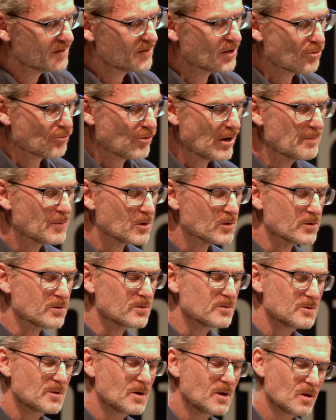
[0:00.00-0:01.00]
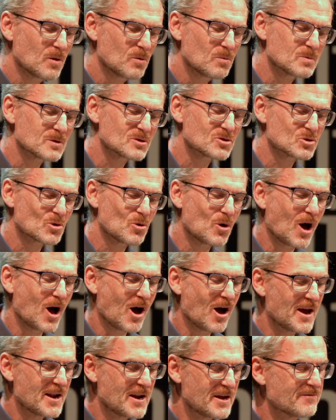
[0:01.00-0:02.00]
The criminal will score
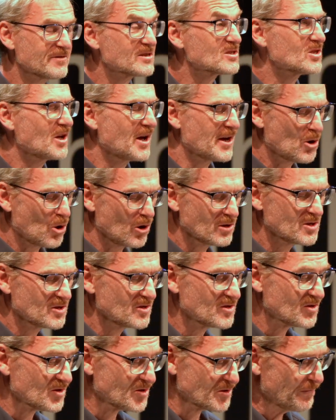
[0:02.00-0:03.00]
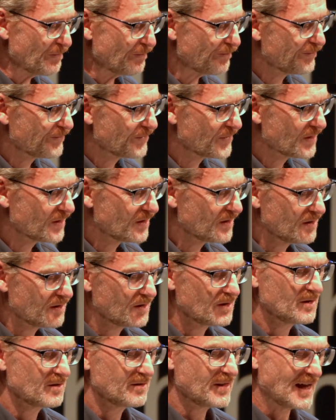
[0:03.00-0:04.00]
highly for psychoticism,
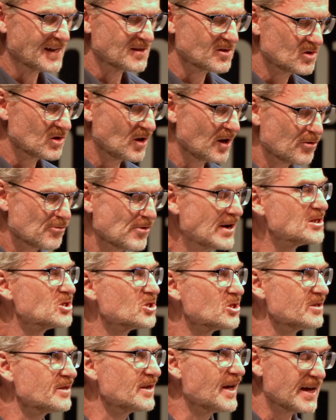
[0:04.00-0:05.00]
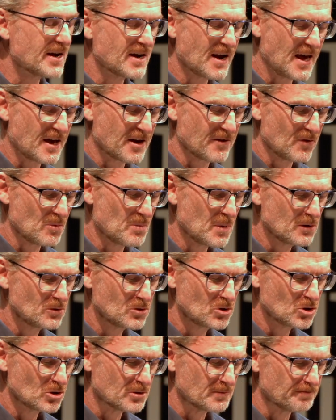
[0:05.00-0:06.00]
that's aggression and lack of
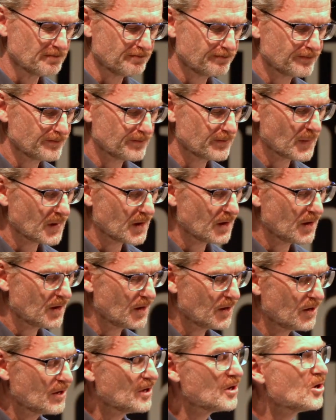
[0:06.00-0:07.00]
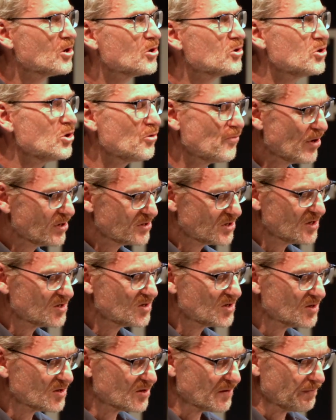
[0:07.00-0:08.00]
emotion,
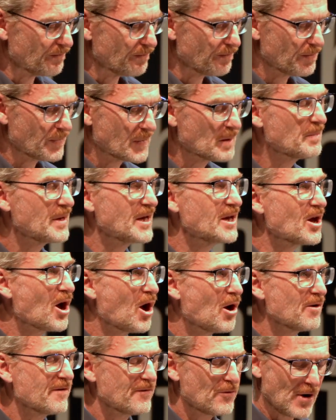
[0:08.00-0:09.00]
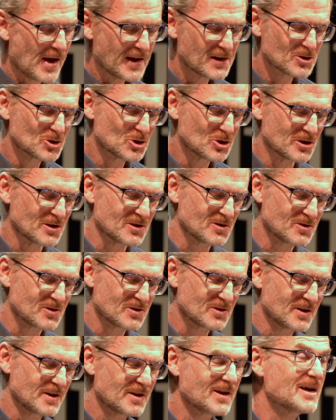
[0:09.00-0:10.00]
neuroticism, being
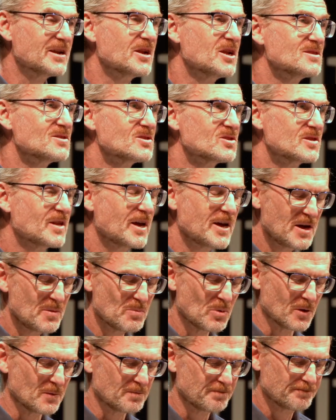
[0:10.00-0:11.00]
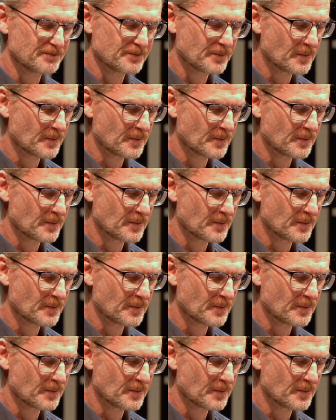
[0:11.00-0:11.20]
over-anxious and unstable,